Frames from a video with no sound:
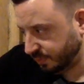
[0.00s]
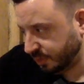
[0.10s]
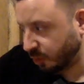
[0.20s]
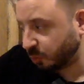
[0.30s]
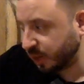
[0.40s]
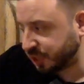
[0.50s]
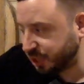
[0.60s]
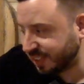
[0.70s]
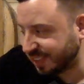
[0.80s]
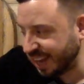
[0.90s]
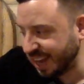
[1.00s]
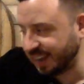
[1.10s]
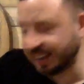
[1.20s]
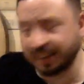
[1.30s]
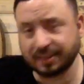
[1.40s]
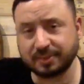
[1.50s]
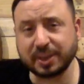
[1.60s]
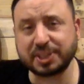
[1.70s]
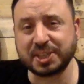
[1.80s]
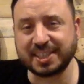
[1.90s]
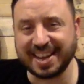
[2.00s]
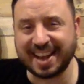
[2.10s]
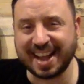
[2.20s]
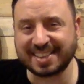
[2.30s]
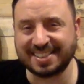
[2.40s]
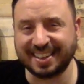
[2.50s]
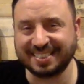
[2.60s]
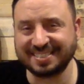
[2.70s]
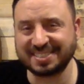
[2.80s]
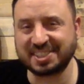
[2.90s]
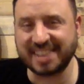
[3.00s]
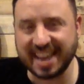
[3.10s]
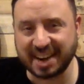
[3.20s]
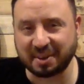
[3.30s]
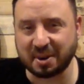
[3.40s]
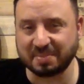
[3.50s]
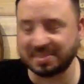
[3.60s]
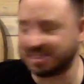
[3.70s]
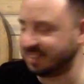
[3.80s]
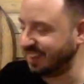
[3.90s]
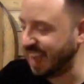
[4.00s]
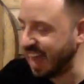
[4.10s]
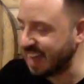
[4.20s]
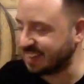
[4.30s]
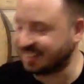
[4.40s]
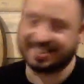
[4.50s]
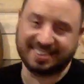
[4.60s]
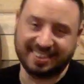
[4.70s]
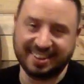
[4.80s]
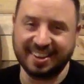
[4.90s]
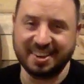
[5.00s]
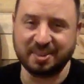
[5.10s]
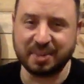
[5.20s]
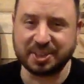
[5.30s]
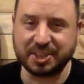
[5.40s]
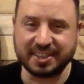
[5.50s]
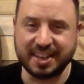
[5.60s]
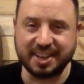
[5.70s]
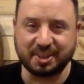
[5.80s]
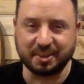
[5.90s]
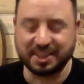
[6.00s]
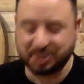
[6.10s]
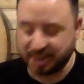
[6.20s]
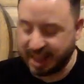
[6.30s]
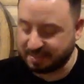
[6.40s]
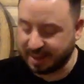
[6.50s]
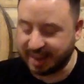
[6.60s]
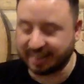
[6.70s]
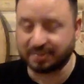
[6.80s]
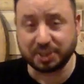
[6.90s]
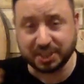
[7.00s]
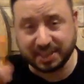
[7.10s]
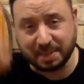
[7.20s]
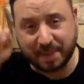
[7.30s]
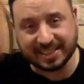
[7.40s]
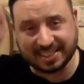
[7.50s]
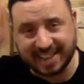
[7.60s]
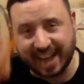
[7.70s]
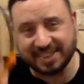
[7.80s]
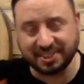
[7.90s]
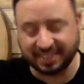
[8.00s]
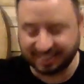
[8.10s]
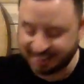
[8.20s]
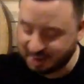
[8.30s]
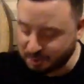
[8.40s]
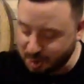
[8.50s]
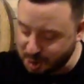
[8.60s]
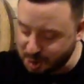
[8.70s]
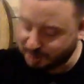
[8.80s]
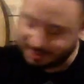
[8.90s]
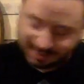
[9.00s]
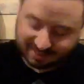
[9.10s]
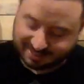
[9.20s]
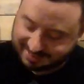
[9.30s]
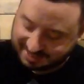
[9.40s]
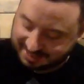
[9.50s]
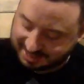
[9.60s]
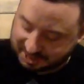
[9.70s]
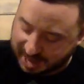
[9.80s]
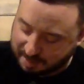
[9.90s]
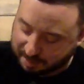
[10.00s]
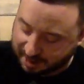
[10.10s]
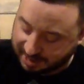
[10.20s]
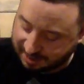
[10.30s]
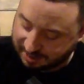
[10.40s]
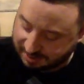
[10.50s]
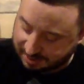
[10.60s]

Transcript: Richie Z, Richie Z gets it. Seagram's, yes. Richie Z, great job, man. Richie Z pays attention. Woo! Good job, buddy.